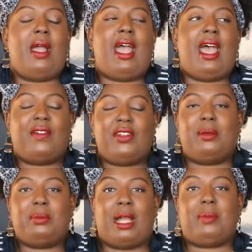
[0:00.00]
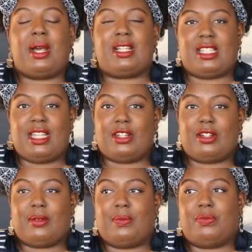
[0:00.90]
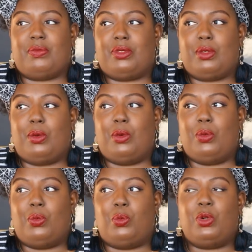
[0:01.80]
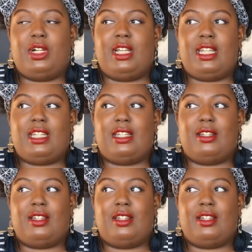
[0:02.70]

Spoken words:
Having a Black Box Theater would